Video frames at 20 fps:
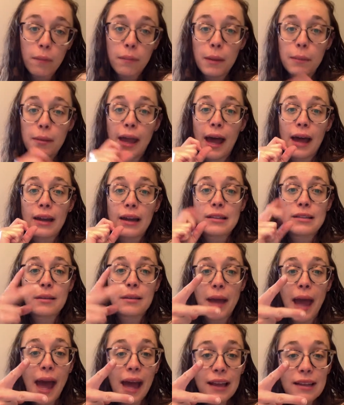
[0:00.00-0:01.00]
Maybe add in some
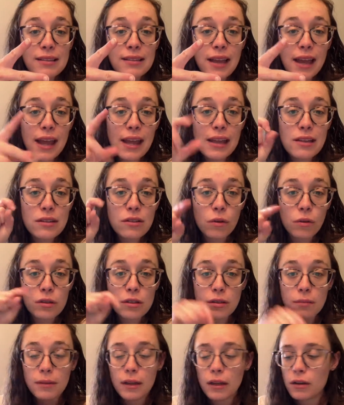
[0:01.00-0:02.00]
accents or
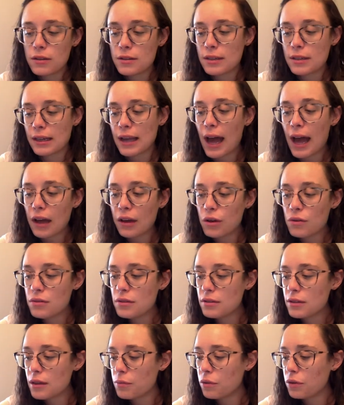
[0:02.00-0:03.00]
some little staccatos
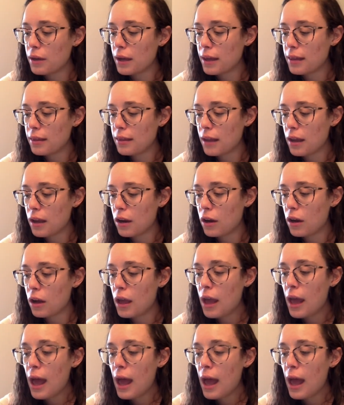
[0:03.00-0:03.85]
somewhere in there.